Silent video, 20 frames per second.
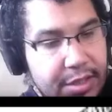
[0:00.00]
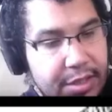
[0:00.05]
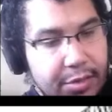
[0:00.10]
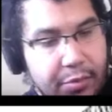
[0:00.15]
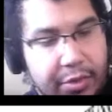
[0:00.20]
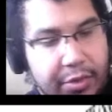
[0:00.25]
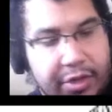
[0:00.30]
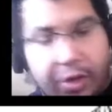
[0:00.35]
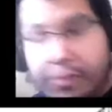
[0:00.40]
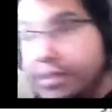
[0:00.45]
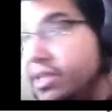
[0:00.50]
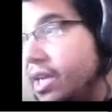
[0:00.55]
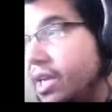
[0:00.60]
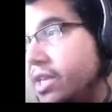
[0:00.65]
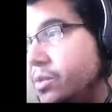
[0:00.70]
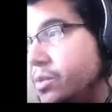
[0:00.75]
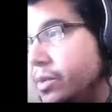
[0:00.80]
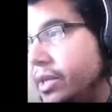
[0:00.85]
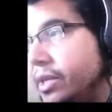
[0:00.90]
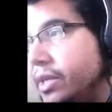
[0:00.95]
know the size
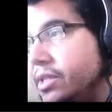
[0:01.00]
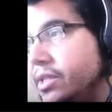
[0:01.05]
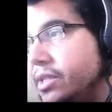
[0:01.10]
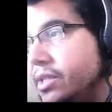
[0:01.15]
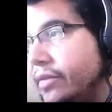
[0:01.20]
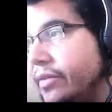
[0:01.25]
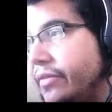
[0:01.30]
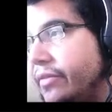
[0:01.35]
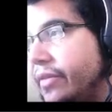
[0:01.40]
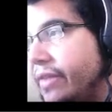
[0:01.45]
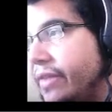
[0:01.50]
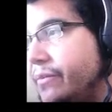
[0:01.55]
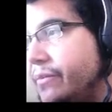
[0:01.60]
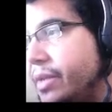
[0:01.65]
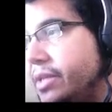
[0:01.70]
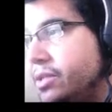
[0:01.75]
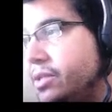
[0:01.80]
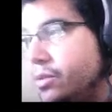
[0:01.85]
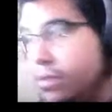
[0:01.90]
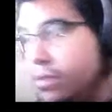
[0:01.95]
we need is 75
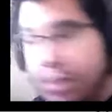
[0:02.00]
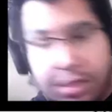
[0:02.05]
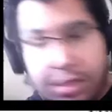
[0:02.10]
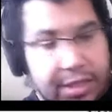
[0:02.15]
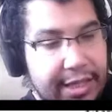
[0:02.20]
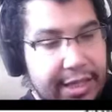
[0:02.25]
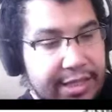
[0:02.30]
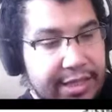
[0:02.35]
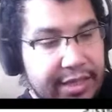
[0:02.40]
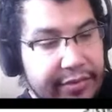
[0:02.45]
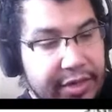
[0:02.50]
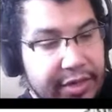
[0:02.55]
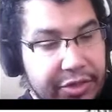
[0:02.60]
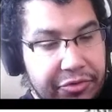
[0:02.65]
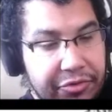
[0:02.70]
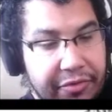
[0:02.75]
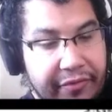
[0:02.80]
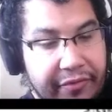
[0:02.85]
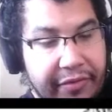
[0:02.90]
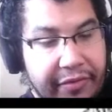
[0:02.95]
pixels, not
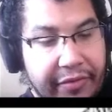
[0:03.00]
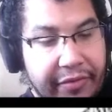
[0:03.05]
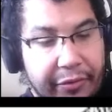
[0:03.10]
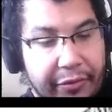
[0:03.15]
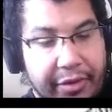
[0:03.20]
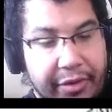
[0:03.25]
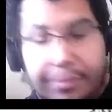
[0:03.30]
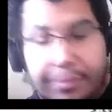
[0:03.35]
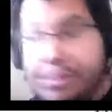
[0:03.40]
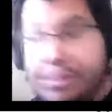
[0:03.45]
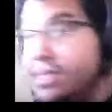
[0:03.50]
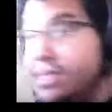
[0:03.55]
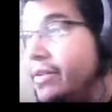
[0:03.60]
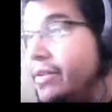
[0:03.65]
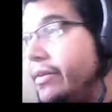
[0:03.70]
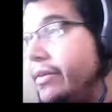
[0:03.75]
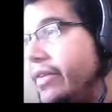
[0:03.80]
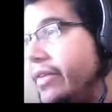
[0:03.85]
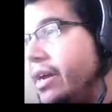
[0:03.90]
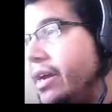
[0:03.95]
753, but
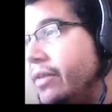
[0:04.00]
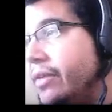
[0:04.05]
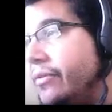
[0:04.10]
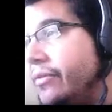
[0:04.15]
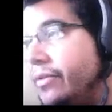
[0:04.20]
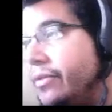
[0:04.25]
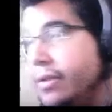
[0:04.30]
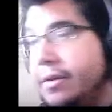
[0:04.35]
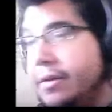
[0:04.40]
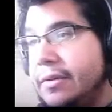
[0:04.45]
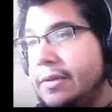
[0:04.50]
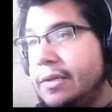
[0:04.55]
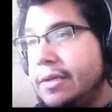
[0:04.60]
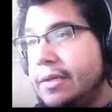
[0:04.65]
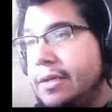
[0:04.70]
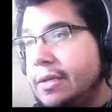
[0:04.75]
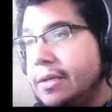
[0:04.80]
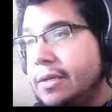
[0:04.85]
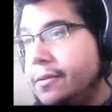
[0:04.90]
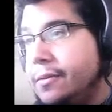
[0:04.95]
75.
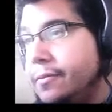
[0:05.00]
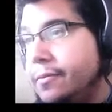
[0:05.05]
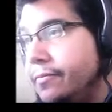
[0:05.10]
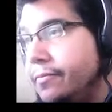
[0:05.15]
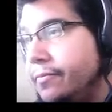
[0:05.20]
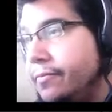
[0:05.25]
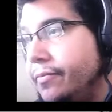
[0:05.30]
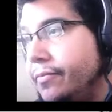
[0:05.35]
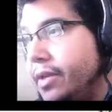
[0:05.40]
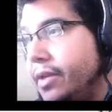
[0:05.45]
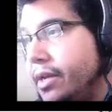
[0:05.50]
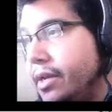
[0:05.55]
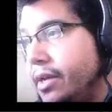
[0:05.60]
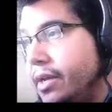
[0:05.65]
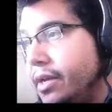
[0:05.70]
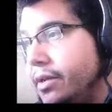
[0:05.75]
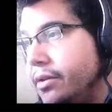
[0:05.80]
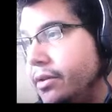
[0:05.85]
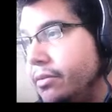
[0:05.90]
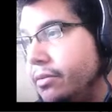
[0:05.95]

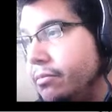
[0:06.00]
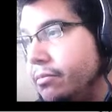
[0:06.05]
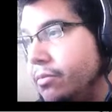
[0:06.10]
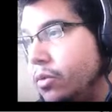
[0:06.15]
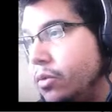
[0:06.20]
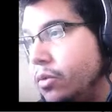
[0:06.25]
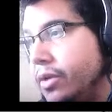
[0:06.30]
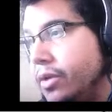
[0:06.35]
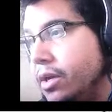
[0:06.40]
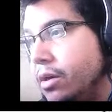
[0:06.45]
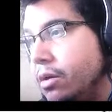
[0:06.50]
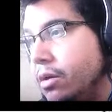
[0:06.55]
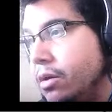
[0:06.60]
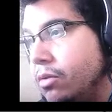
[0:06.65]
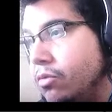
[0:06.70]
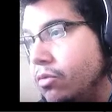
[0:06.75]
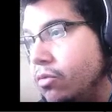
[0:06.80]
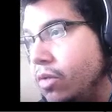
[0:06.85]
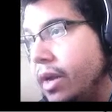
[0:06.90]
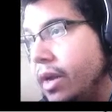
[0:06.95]
And moving
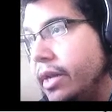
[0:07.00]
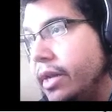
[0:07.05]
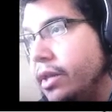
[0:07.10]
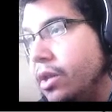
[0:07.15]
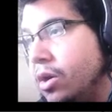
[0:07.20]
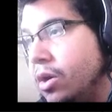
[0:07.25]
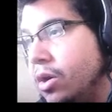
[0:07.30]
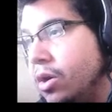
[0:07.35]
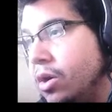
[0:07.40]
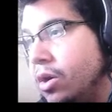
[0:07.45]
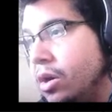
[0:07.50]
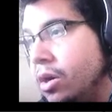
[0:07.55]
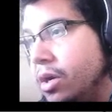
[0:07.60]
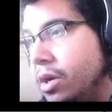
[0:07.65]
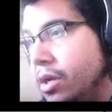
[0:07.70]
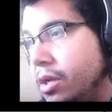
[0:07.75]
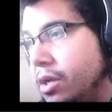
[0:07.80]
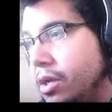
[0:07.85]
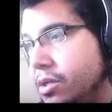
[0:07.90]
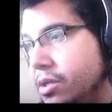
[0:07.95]
right along
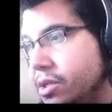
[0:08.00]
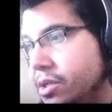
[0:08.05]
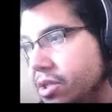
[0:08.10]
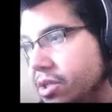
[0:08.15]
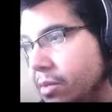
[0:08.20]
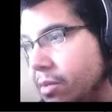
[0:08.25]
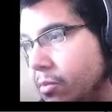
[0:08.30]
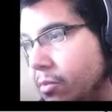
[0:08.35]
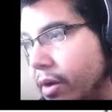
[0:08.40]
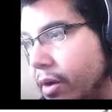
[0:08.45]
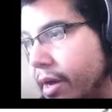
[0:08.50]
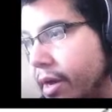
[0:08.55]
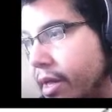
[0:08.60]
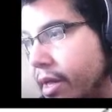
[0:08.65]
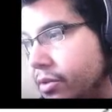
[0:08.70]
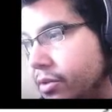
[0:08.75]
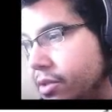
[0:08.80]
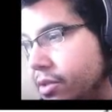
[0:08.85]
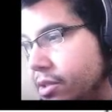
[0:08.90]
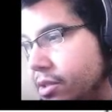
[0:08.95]
somewhere
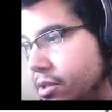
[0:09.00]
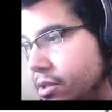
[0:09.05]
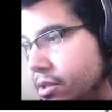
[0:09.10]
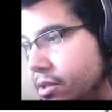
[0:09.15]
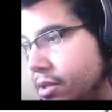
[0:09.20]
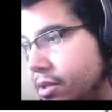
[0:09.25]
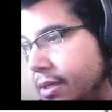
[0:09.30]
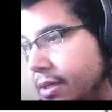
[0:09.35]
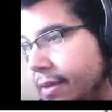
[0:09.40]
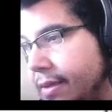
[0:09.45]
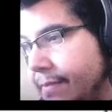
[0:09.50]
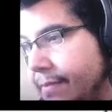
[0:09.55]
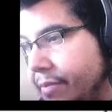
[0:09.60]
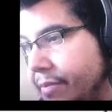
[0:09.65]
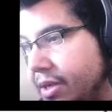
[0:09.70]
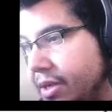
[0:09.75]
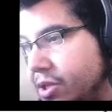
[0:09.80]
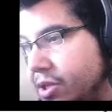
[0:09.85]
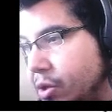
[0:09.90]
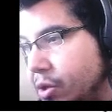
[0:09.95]
else, make
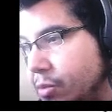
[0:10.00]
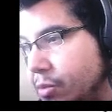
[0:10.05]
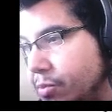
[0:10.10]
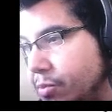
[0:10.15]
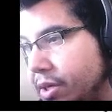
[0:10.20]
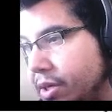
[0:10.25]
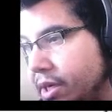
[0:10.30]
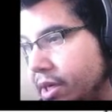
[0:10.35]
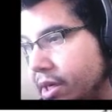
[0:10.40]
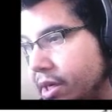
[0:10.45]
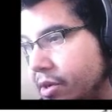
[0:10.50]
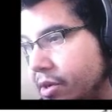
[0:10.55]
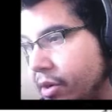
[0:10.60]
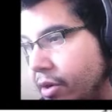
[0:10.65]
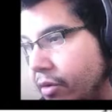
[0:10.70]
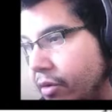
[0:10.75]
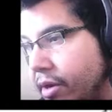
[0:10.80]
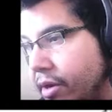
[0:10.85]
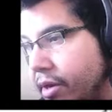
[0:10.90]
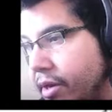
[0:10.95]
sure you put it in your
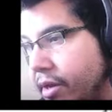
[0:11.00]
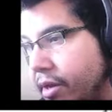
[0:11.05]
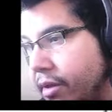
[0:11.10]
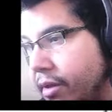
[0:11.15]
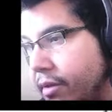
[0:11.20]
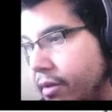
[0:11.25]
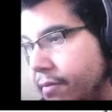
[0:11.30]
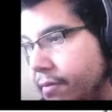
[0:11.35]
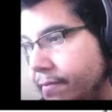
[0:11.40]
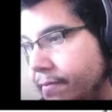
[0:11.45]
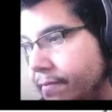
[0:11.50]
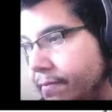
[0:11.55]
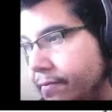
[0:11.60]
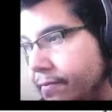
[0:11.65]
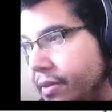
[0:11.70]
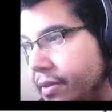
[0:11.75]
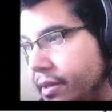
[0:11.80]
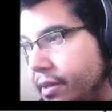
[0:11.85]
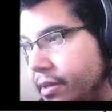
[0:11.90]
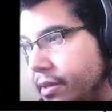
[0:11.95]
grid.
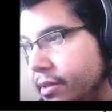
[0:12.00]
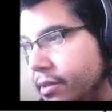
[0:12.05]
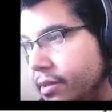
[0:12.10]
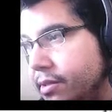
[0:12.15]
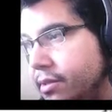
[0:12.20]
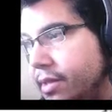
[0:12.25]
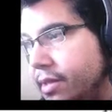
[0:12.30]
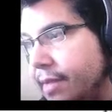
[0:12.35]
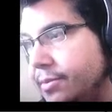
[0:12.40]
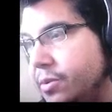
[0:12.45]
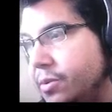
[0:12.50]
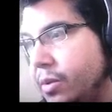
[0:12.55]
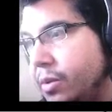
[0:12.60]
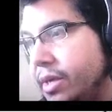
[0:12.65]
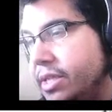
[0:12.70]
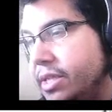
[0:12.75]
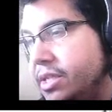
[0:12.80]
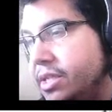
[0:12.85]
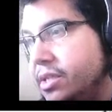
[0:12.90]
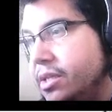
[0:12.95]
Tap
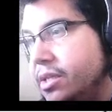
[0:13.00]
twice